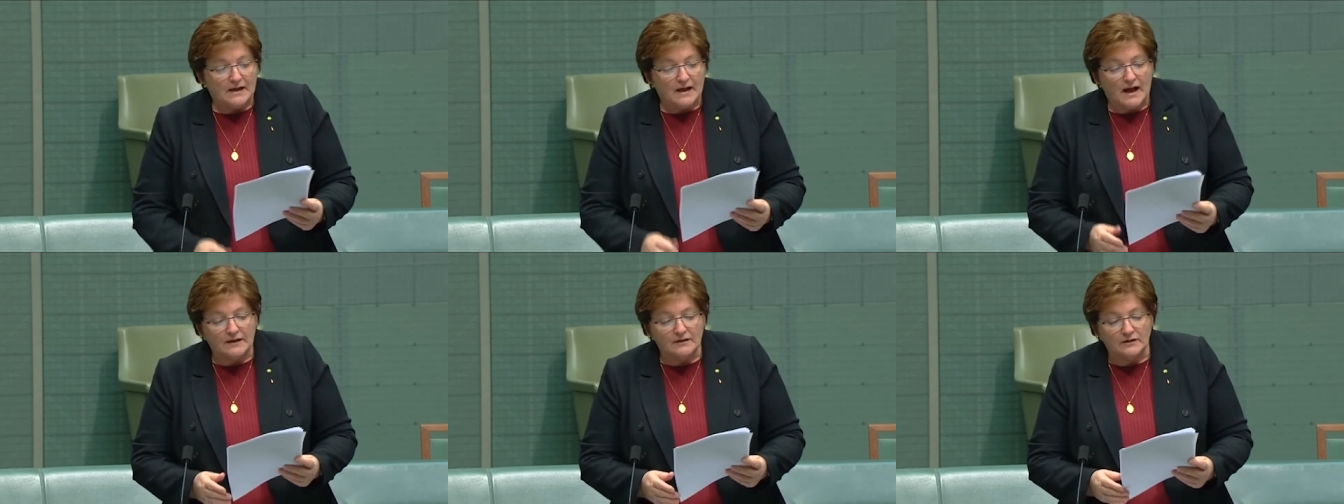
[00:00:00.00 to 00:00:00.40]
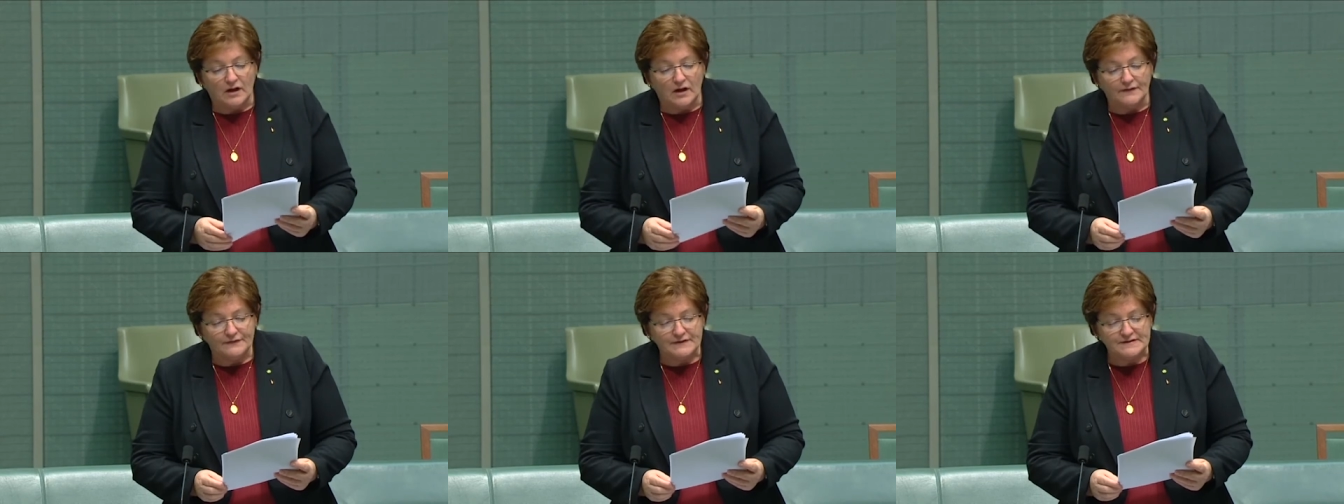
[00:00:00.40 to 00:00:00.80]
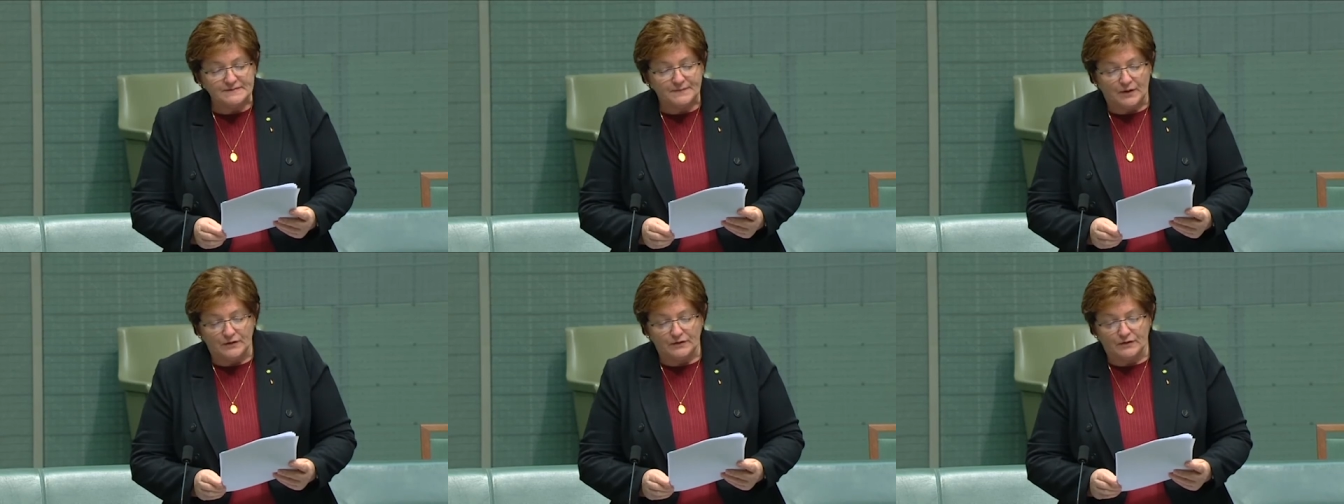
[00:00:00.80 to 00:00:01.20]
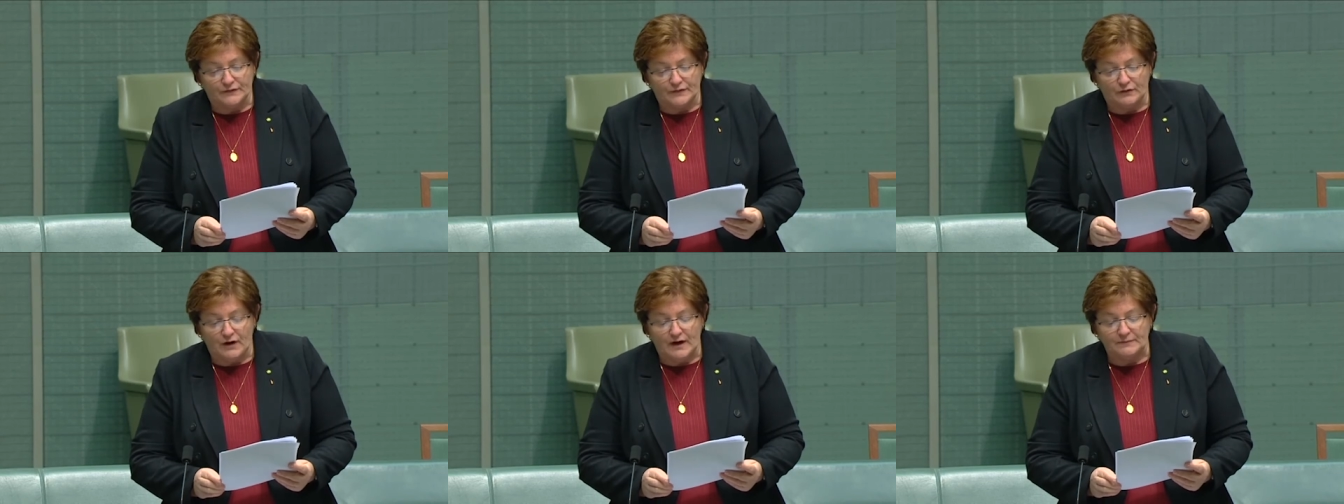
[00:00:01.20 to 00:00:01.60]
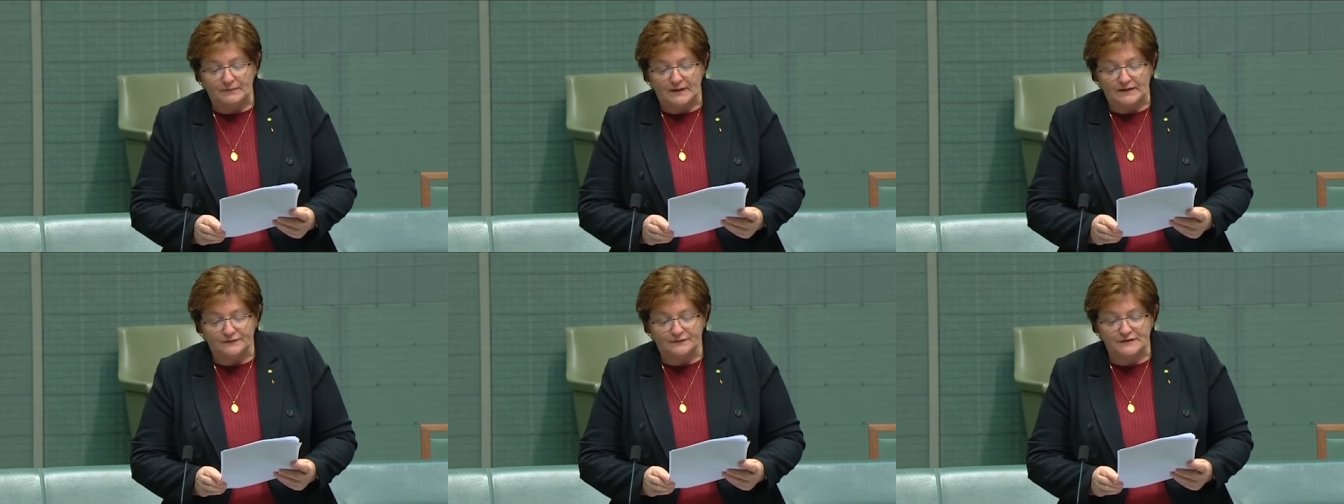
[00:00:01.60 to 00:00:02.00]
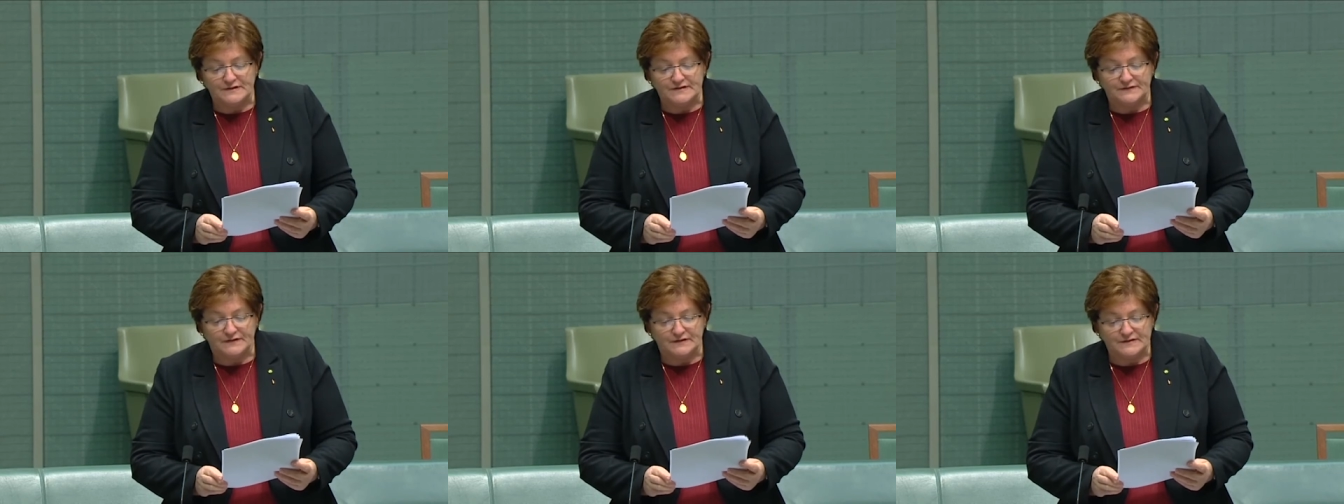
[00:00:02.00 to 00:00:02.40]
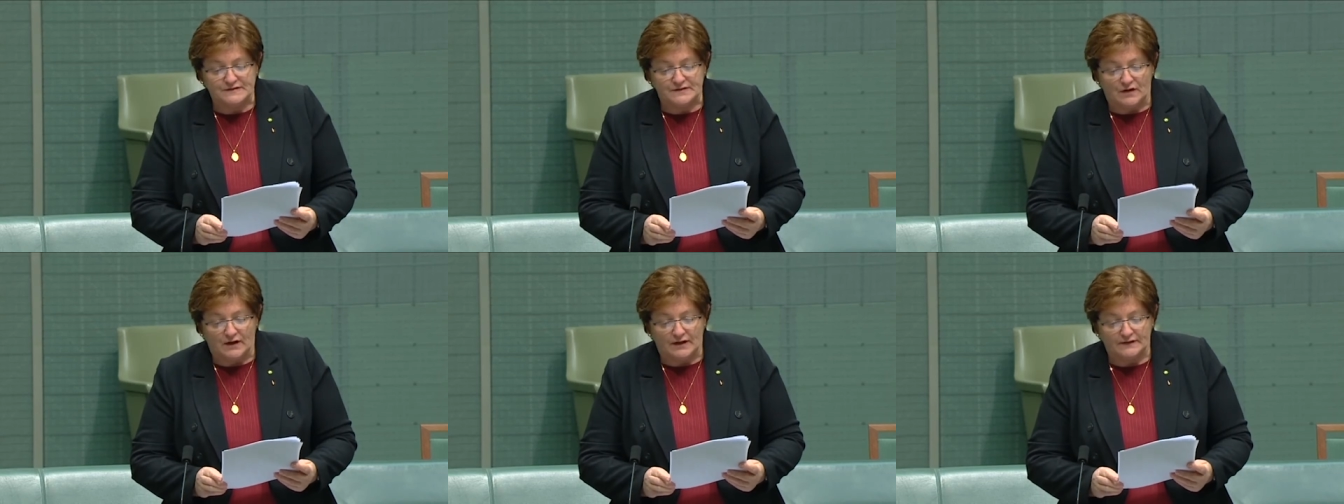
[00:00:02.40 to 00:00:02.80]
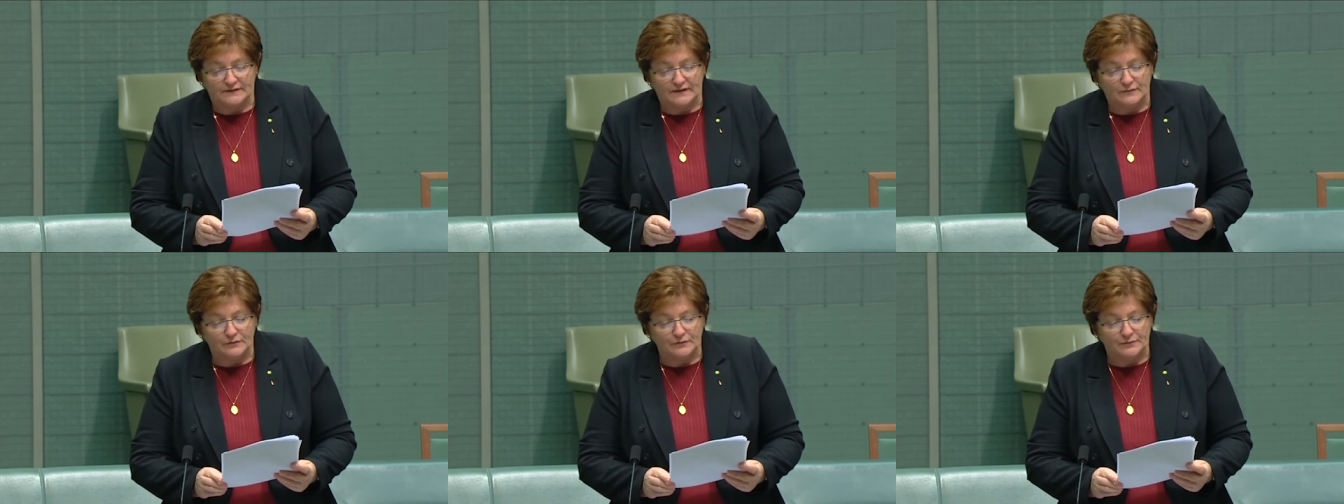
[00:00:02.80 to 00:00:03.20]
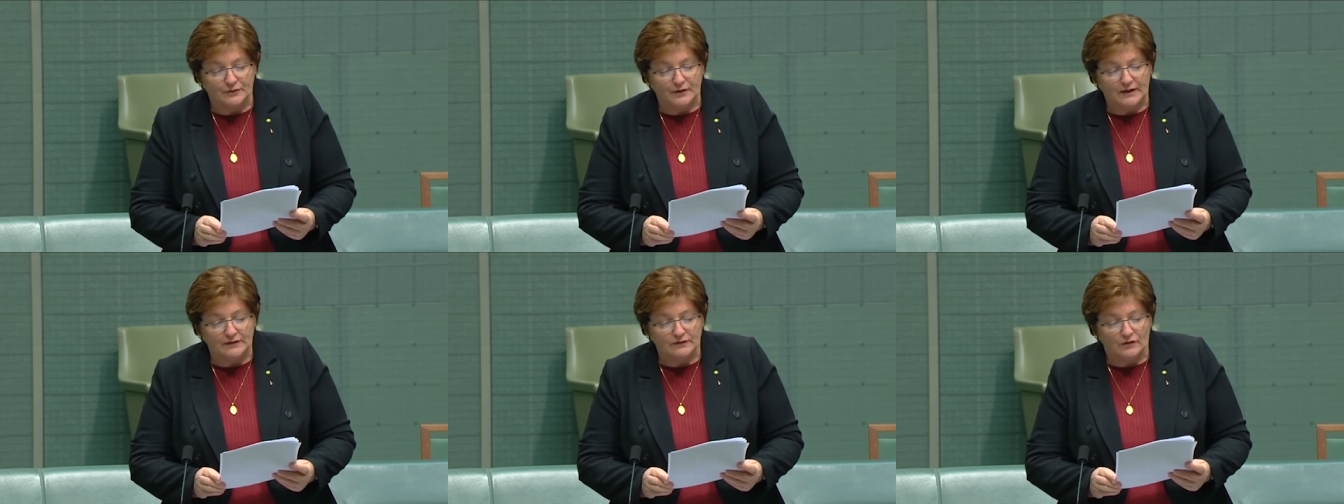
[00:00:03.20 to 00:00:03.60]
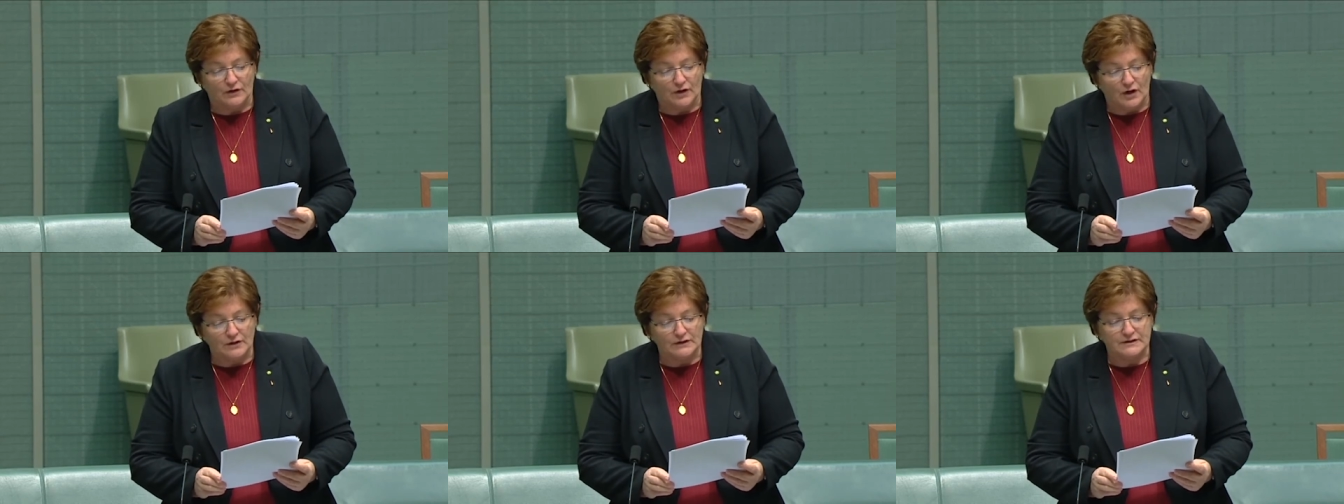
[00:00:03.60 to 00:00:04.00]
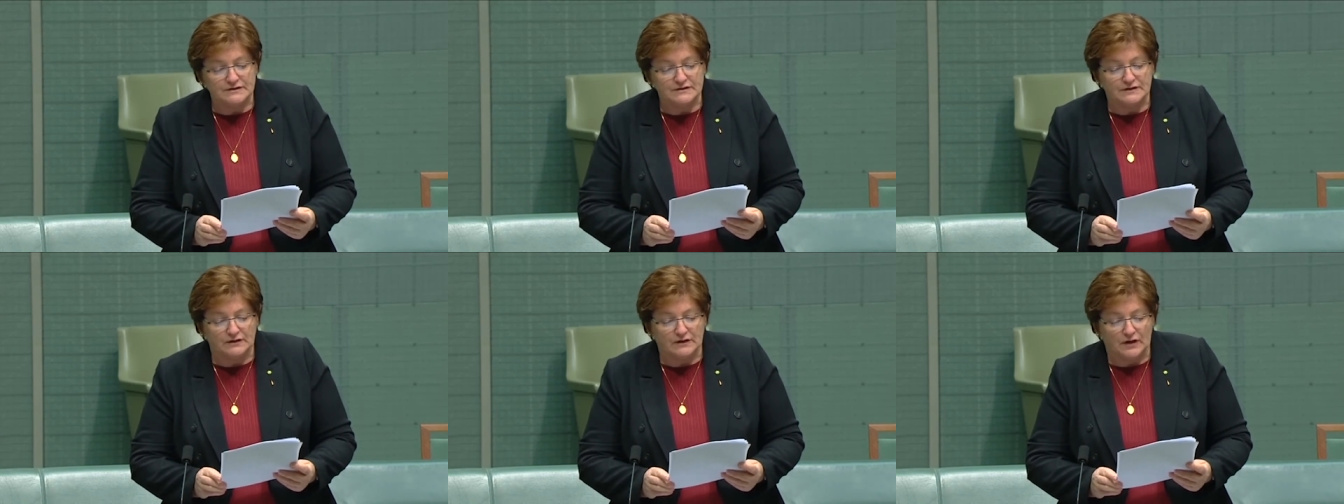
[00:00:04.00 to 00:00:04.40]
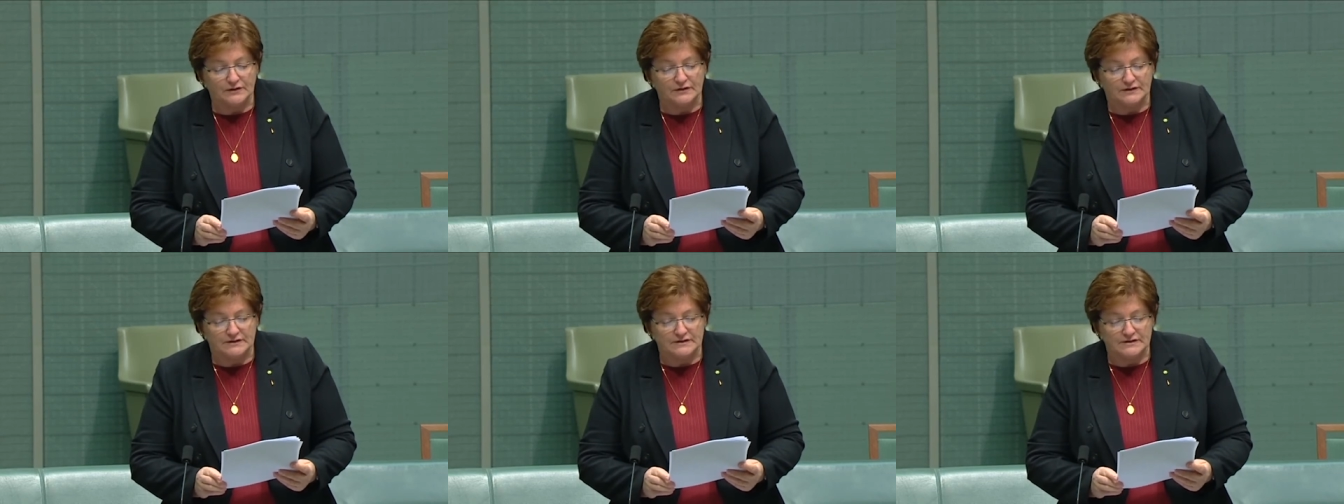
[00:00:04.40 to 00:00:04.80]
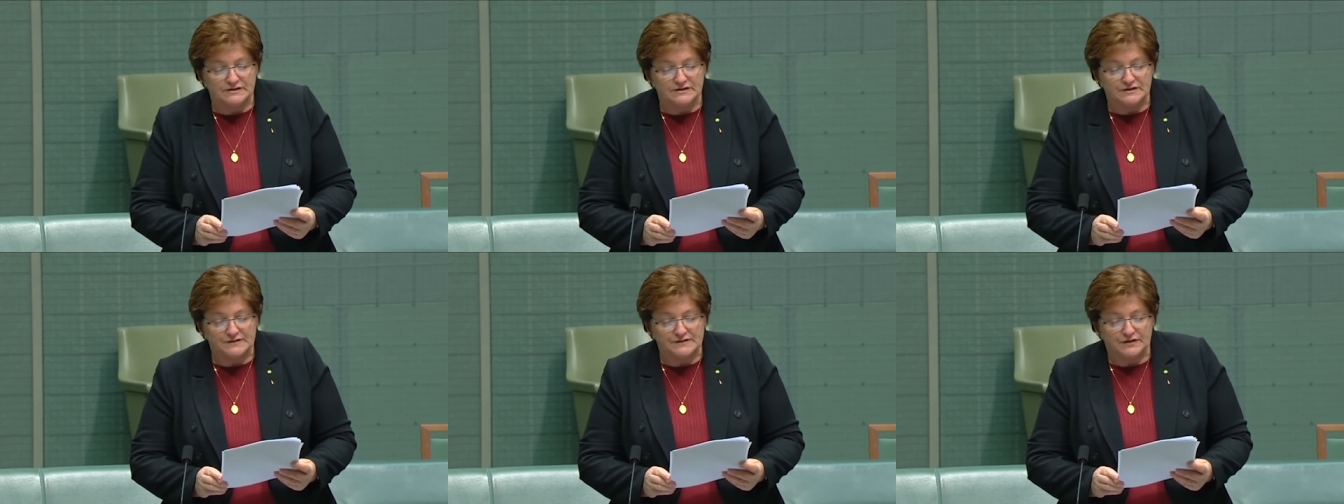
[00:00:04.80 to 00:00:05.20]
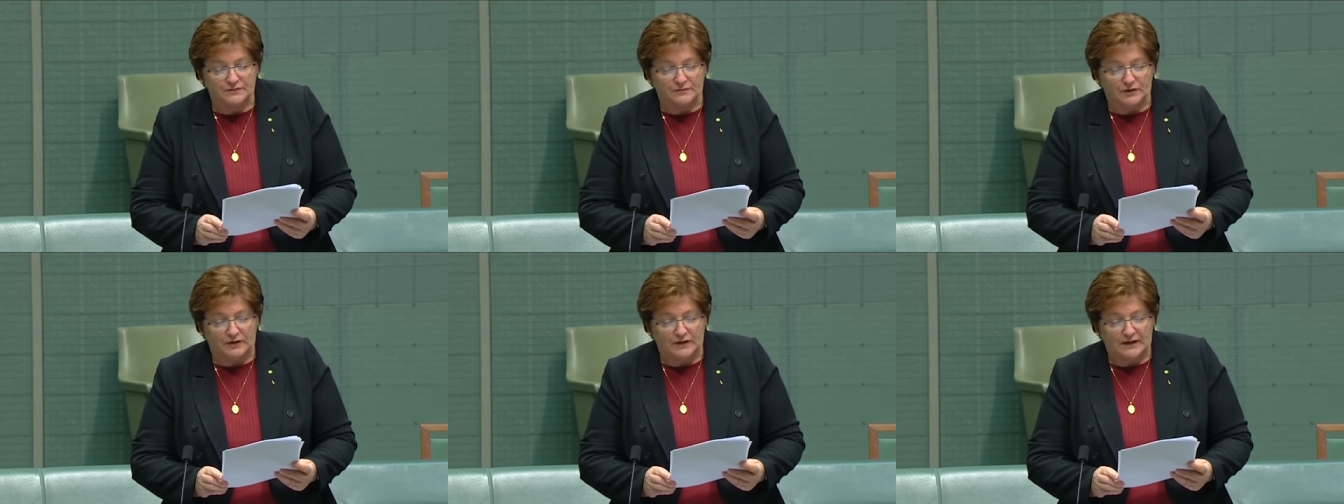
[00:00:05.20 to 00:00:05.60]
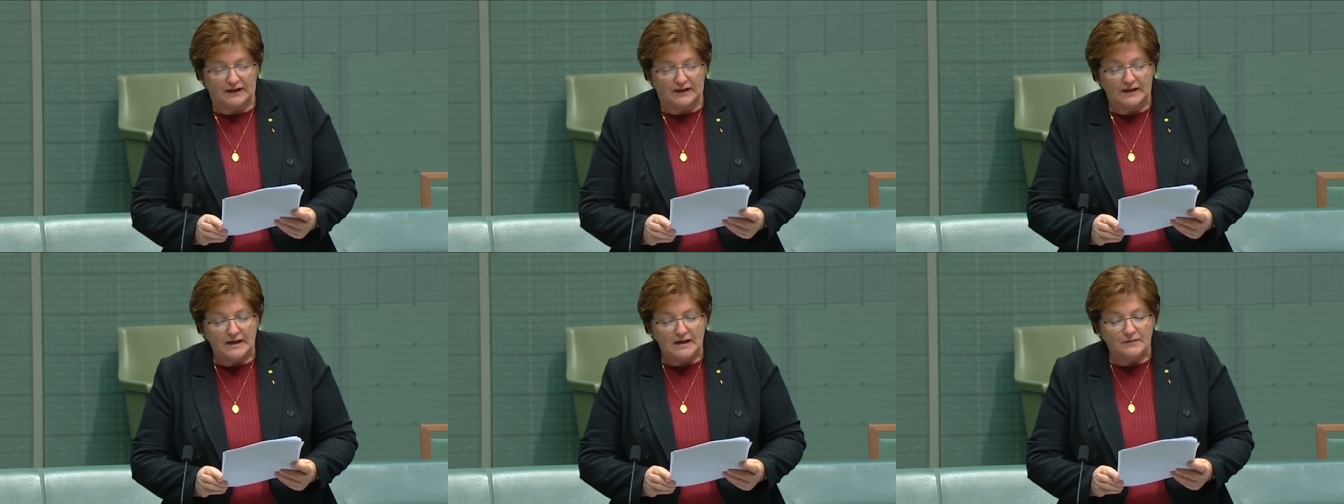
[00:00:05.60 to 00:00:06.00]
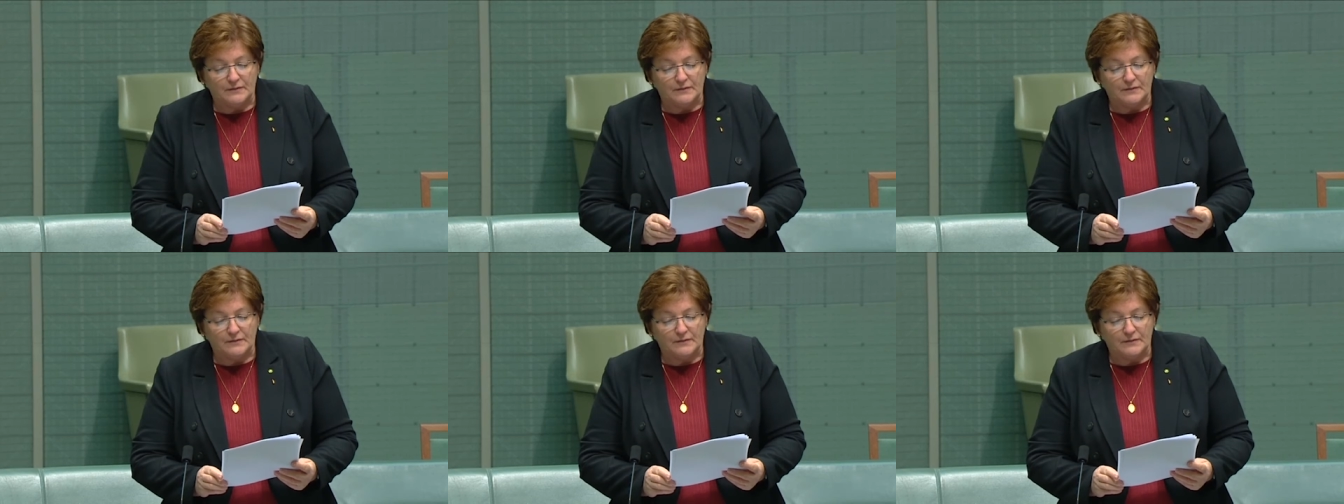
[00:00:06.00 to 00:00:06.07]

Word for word: Uncle Ivan spoke on the great benefits of the site that will bring not only to the local Indigenous community